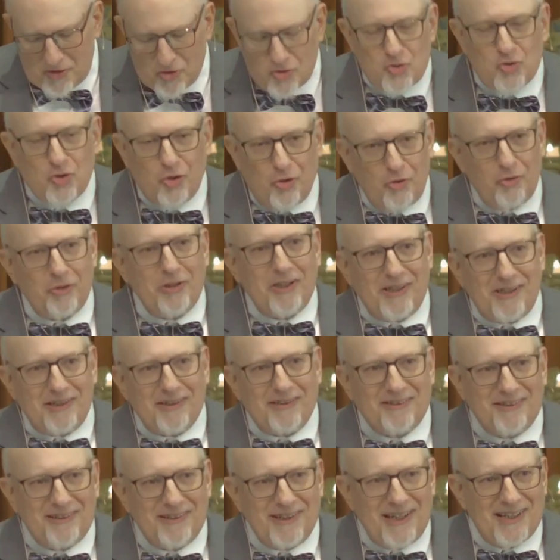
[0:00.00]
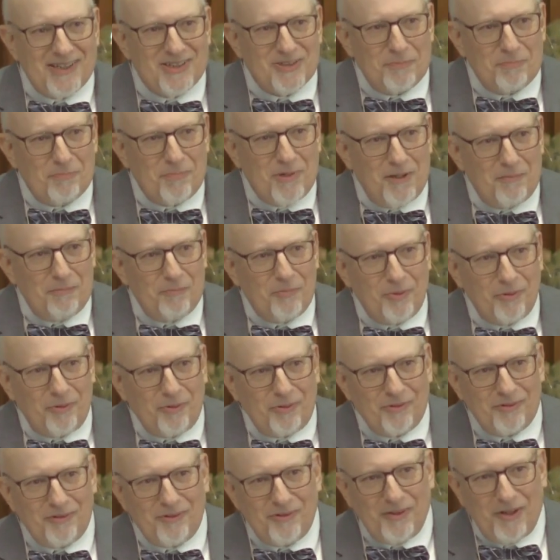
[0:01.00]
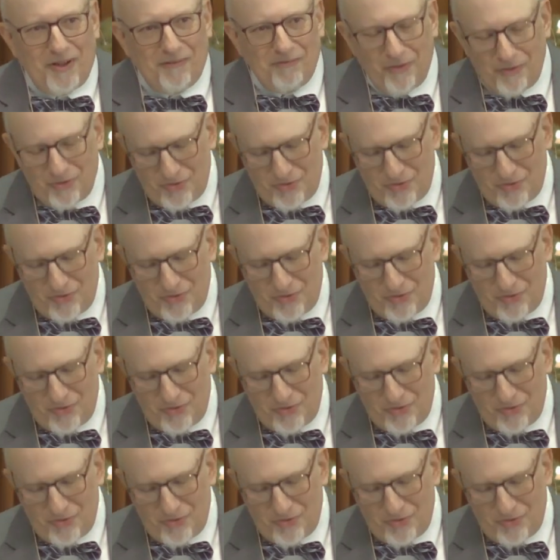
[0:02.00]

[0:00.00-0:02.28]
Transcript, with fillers: journey as a member of the